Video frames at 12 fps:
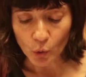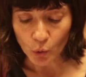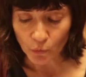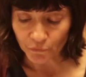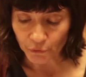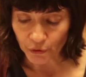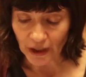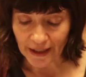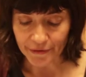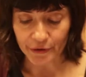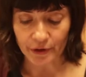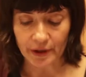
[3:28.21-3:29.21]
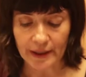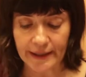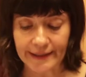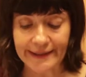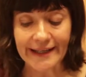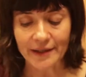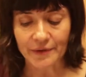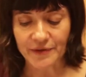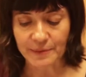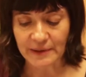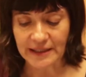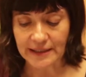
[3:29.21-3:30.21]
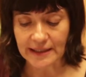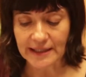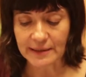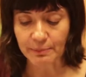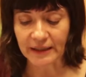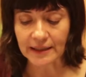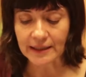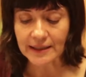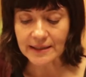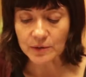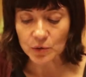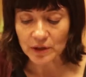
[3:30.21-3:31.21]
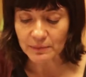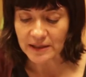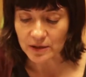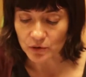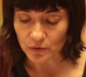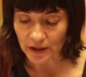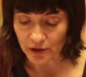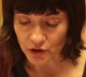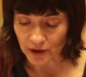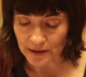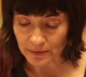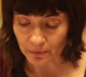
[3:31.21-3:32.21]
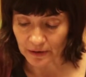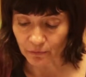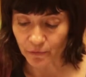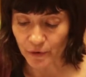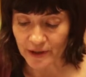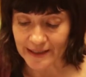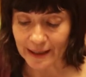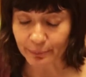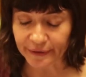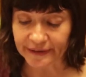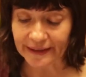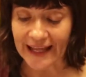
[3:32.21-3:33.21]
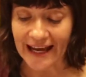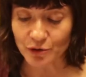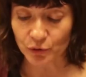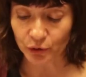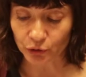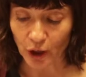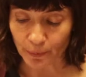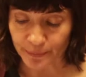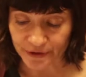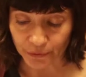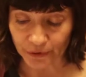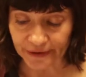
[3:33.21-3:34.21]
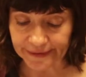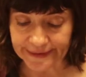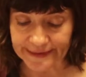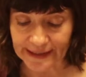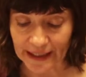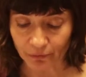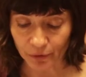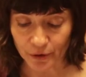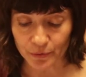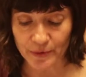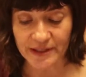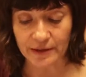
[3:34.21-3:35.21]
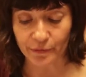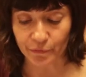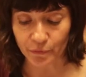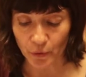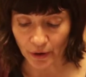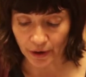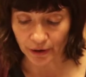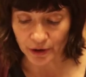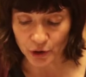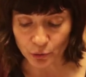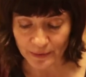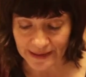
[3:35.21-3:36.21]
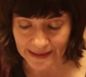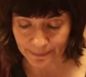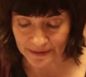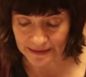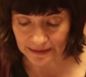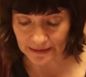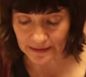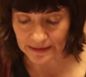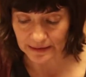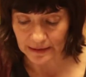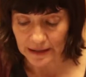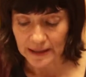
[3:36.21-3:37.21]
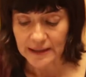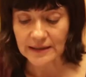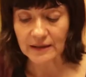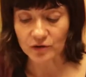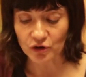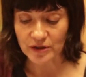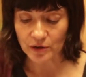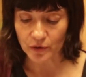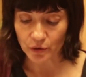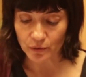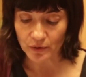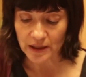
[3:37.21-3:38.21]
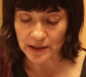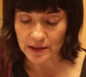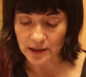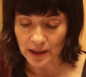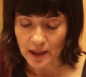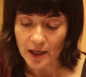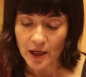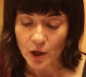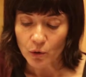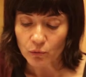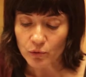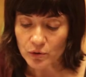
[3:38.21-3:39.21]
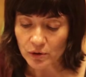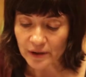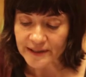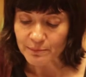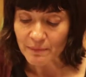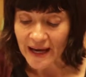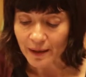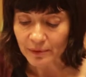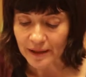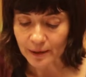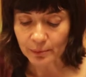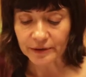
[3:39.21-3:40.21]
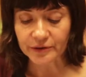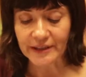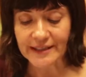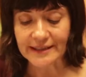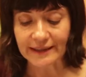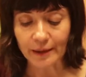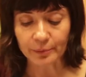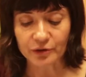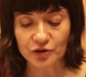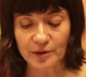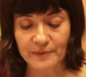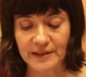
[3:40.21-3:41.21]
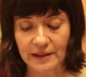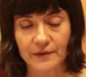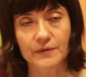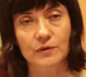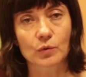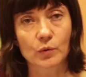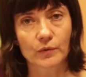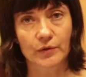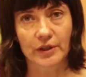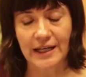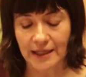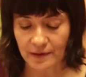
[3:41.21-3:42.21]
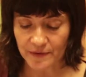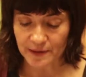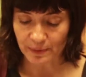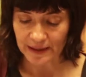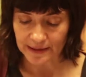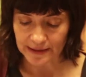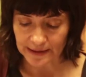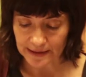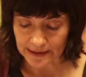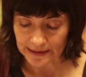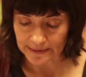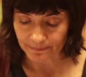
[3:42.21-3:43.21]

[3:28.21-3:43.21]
over other native species, but in extreme situations when, for example, the natural topsoil is covered with a foreign human substance, such as concrete, ruderals may be able to establish themselves over native species.